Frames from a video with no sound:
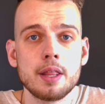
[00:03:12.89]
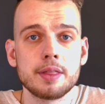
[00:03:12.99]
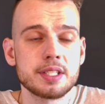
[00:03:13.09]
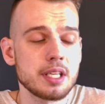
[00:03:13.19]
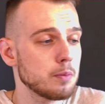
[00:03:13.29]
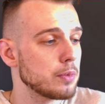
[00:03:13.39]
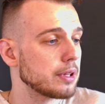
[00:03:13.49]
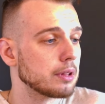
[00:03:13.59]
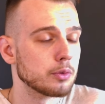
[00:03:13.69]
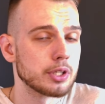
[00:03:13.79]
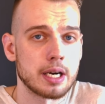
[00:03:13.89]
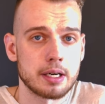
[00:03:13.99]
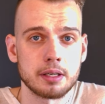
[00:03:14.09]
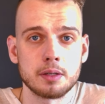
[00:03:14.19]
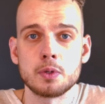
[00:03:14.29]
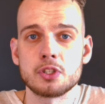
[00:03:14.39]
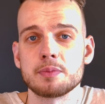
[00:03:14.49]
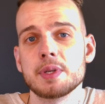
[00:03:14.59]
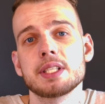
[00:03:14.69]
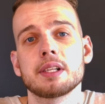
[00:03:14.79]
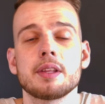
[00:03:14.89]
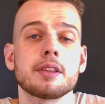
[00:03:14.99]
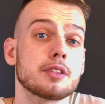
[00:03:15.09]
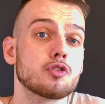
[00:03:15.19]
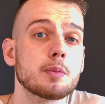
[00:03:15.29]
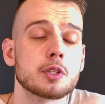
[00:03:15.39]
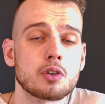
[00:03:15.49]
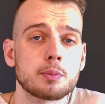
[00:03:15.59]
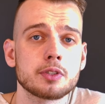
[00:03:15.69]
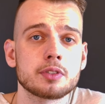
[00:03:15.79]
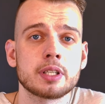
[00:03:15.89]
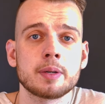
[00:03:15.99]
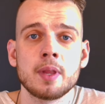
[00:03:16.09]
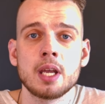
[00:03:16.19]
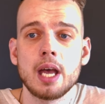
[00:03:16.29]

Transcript: The same with Lunara, which is basically the dream interpreter,